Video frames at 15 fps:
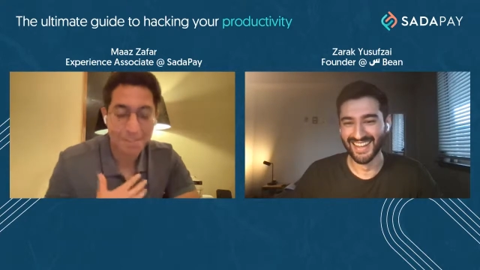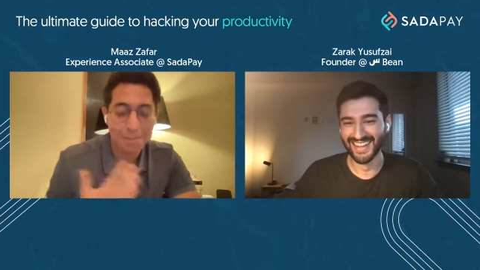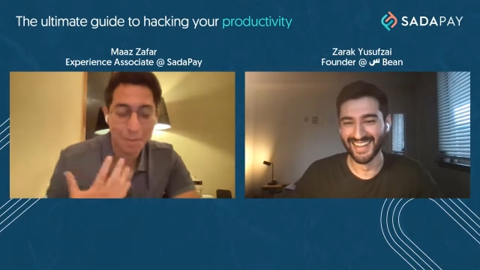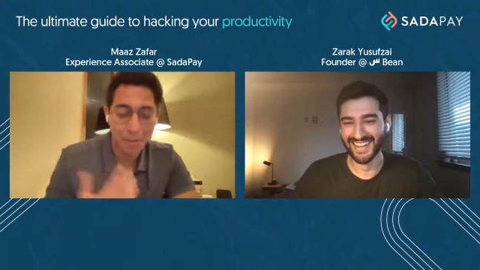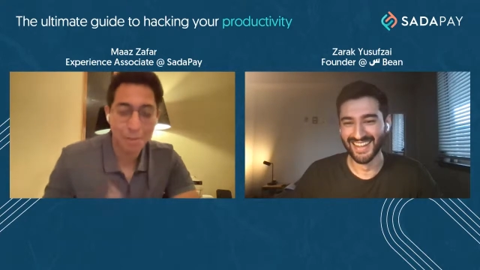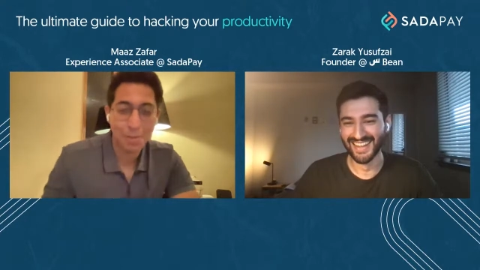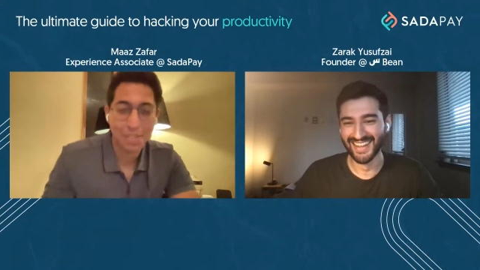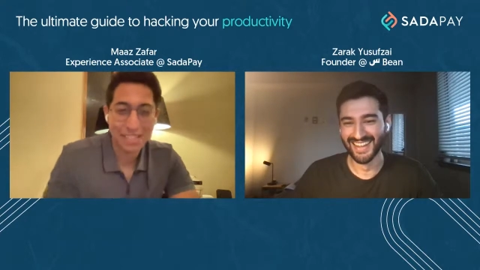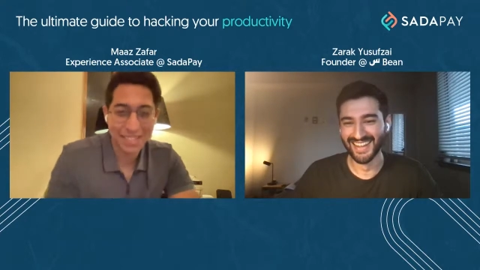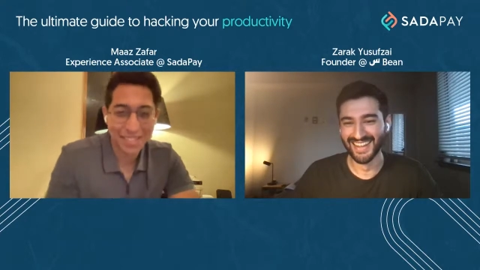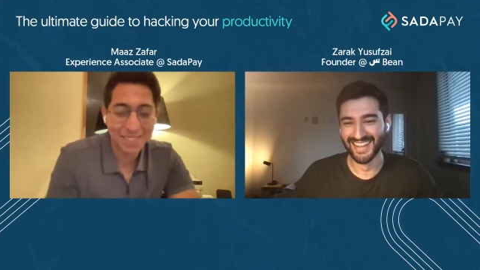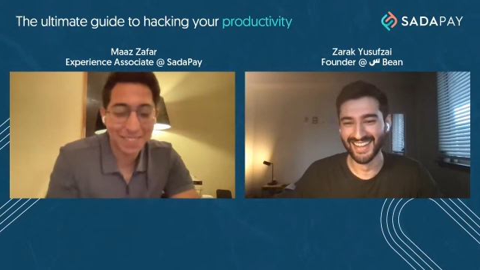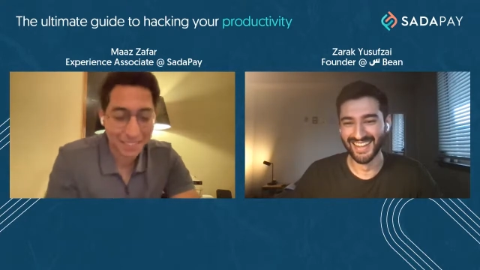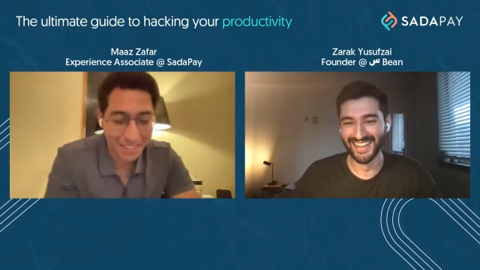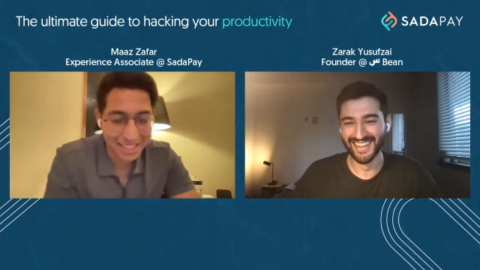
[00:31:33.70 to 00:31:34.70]
Speaker 1: you have much more
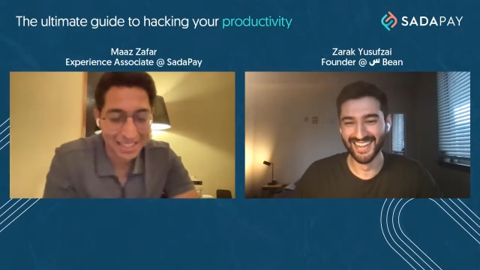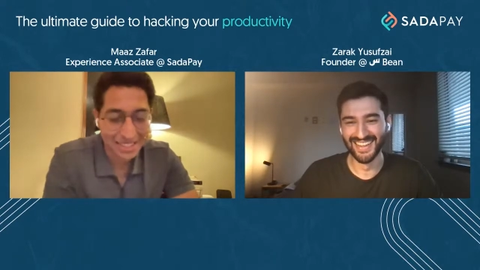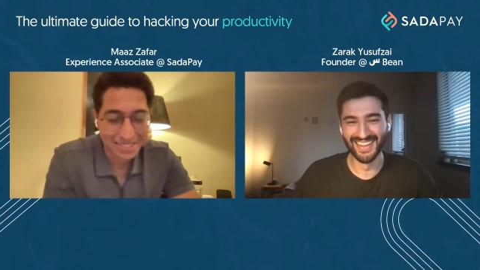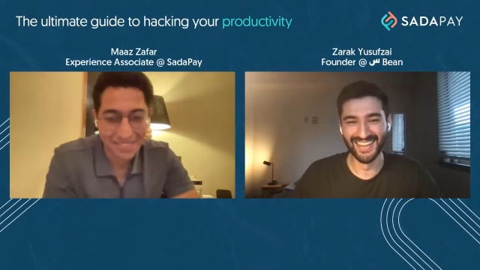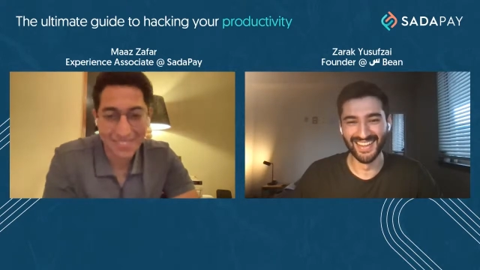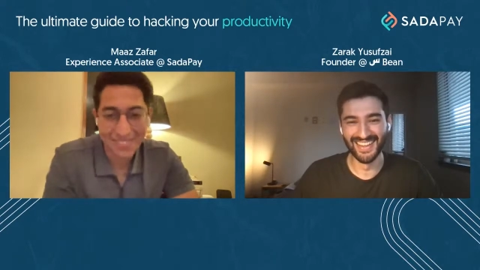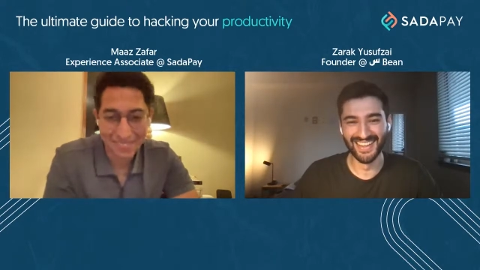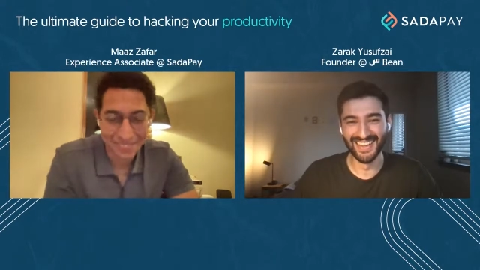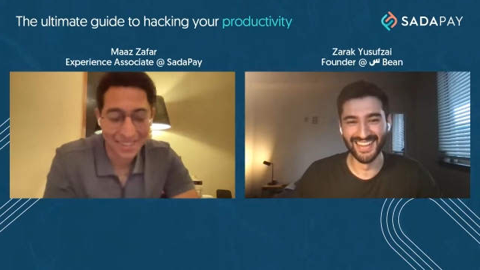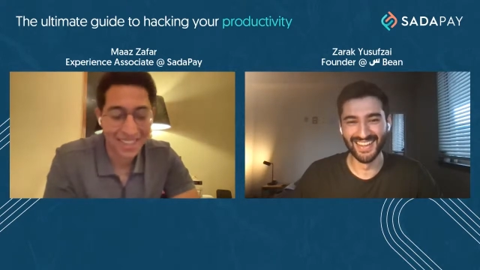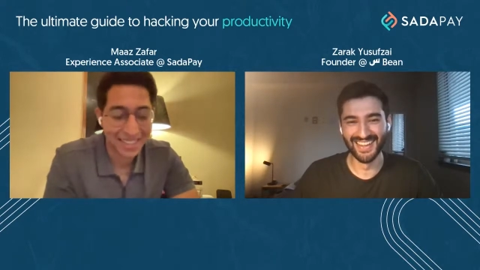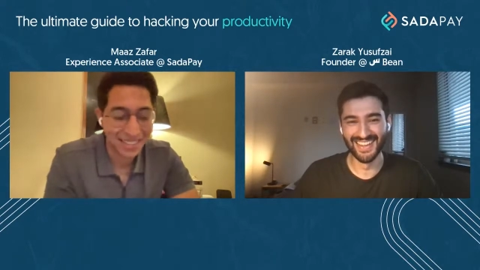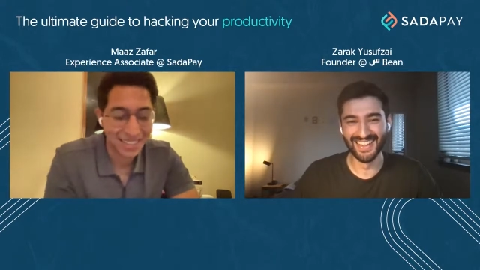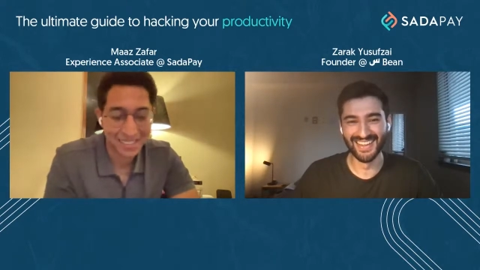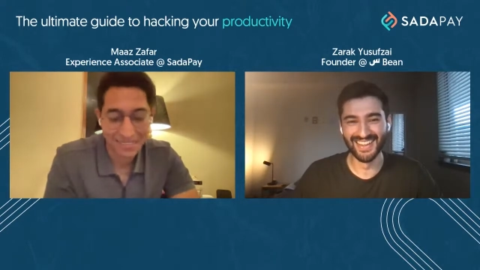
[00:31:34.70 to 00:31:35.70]
reason to be fans
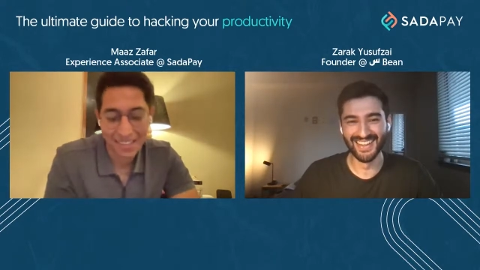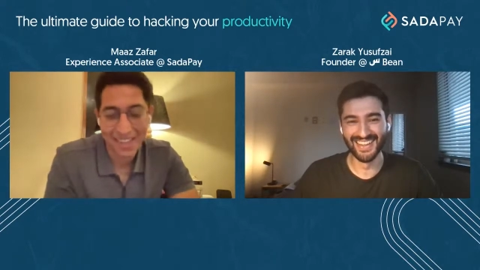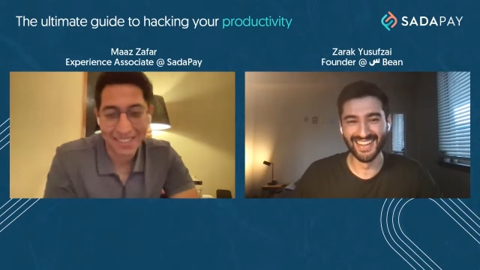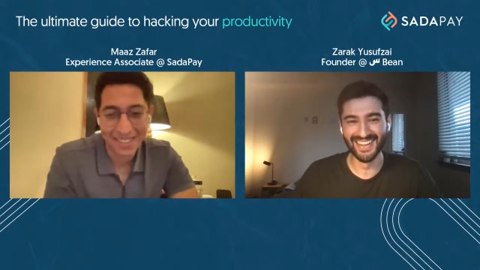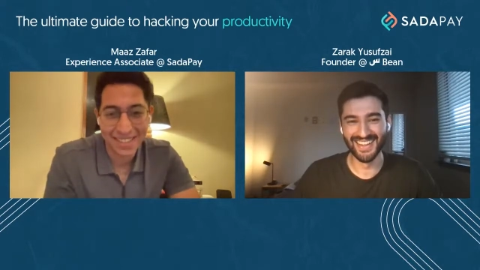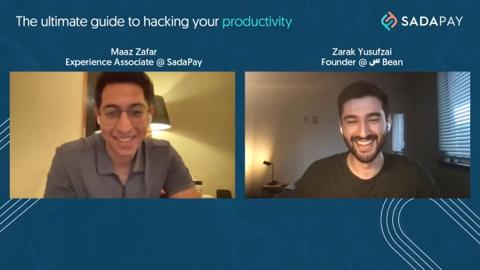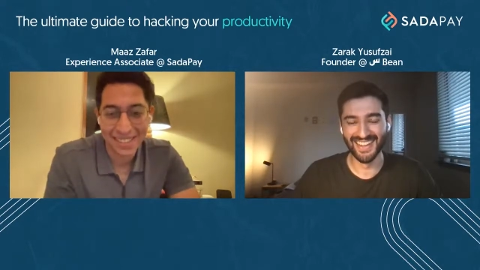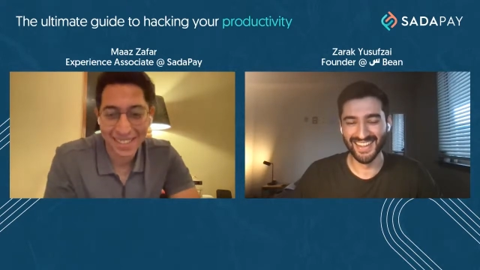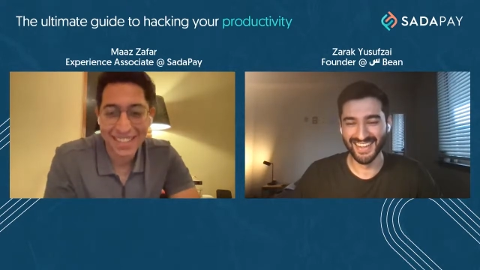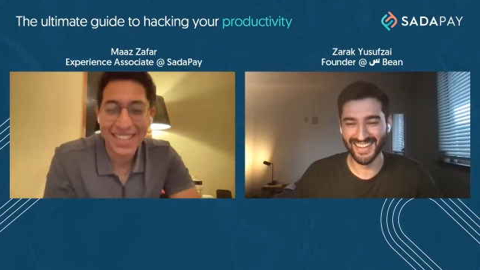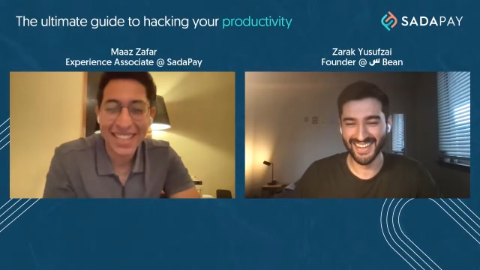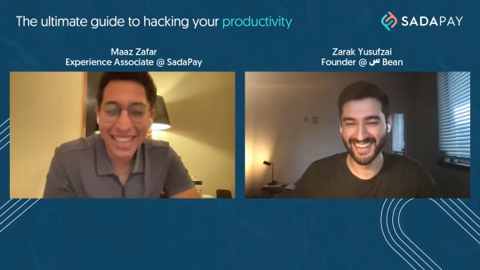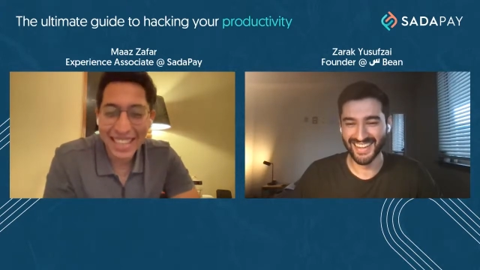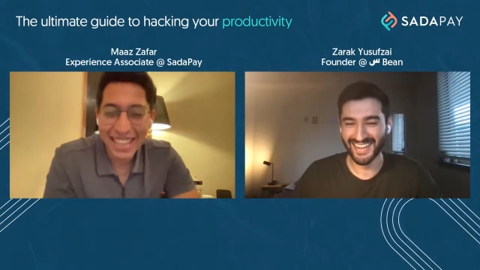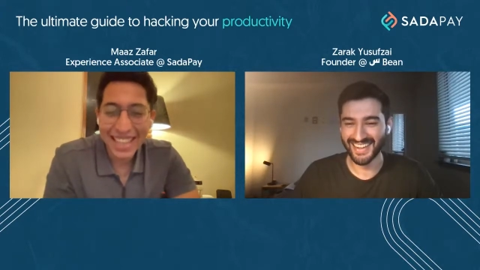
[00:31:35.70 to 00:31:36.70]
fan of a fan of Zarak.
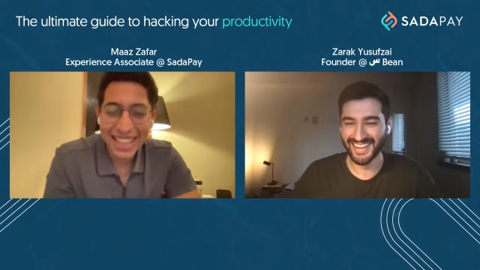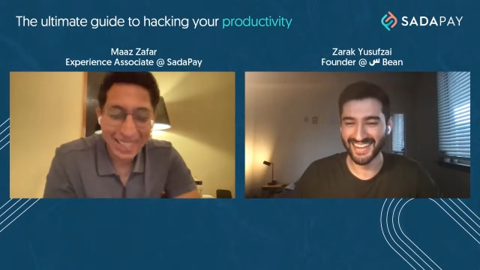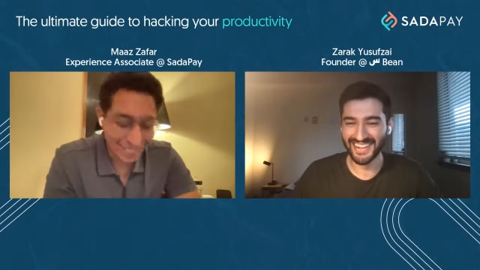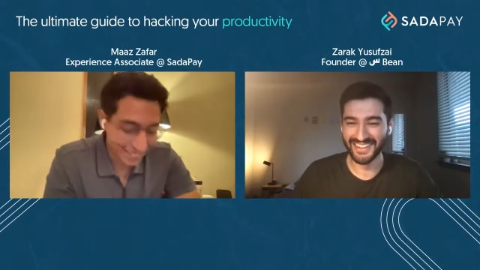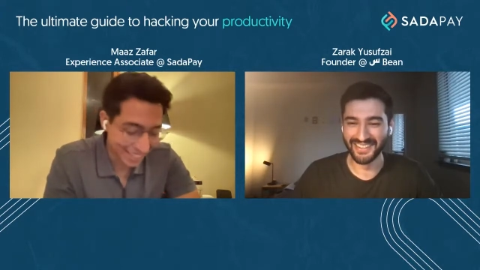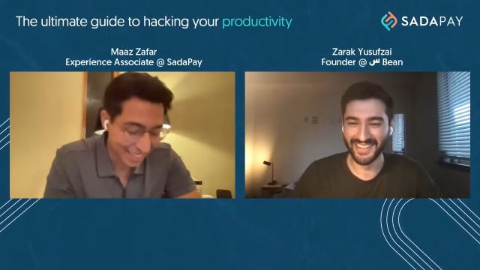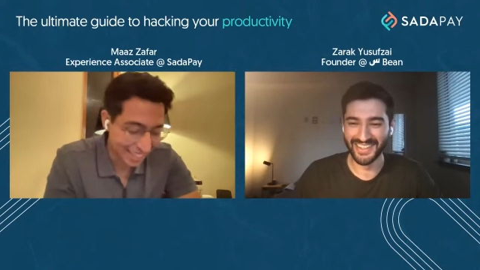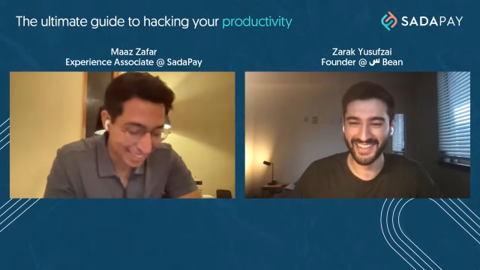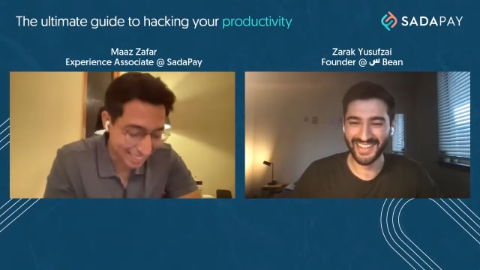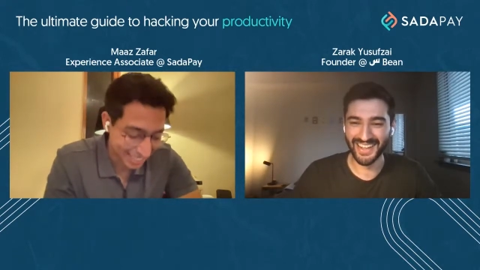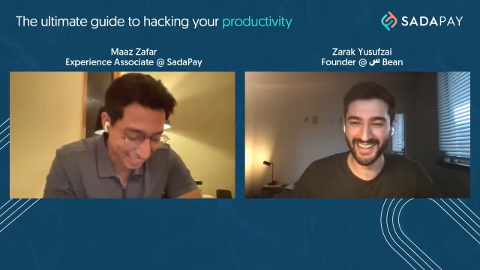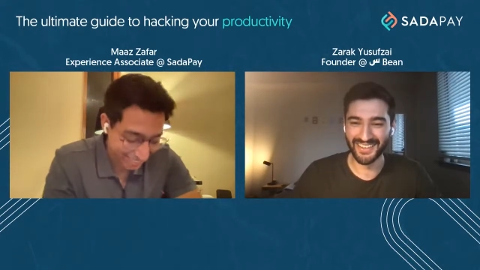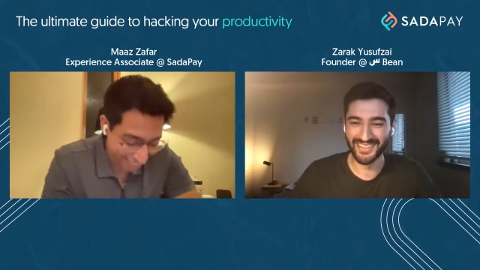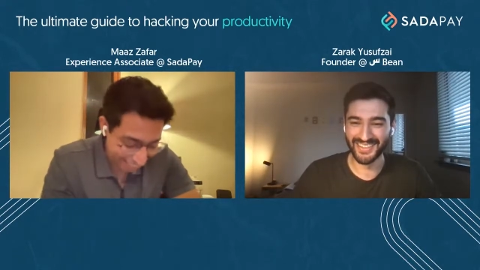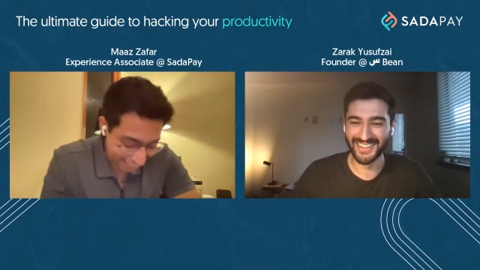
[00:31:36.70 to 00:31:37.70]

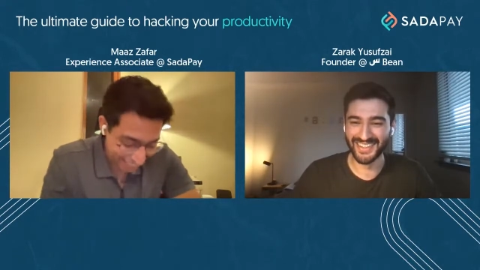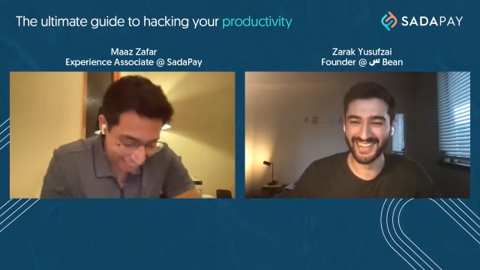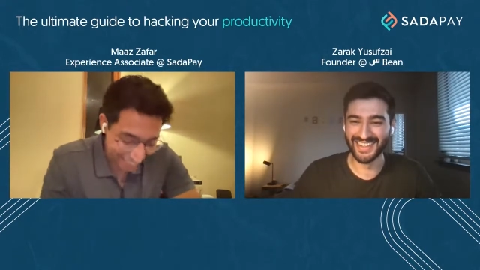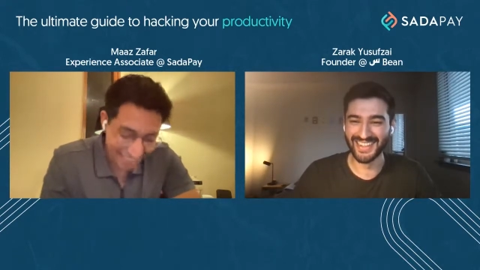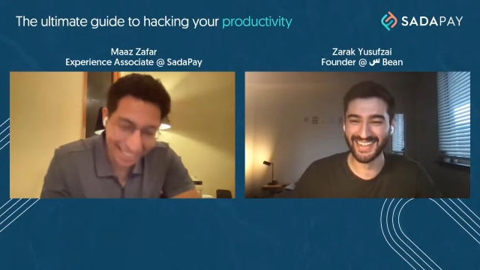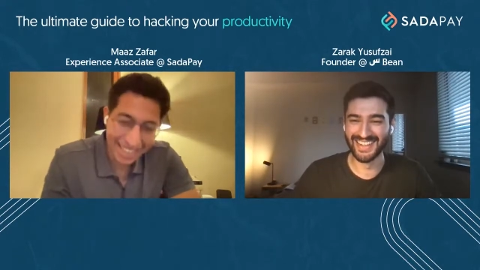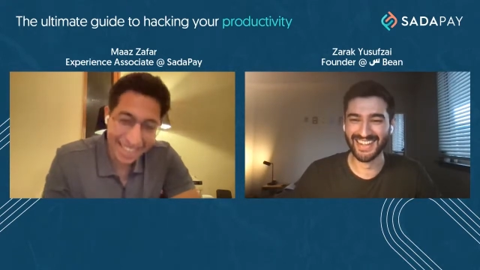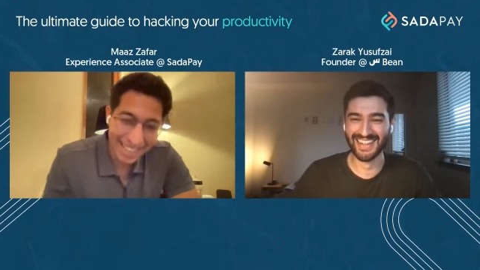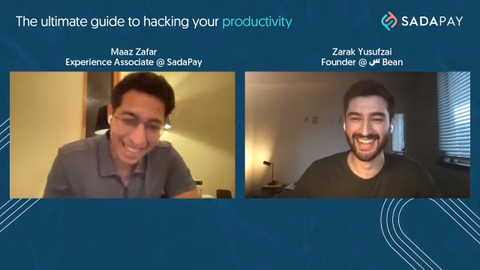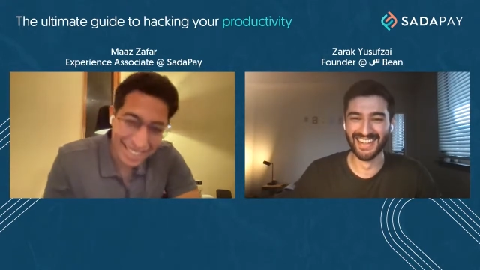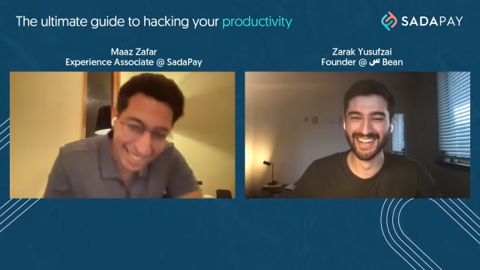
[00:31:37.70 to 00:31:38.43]
But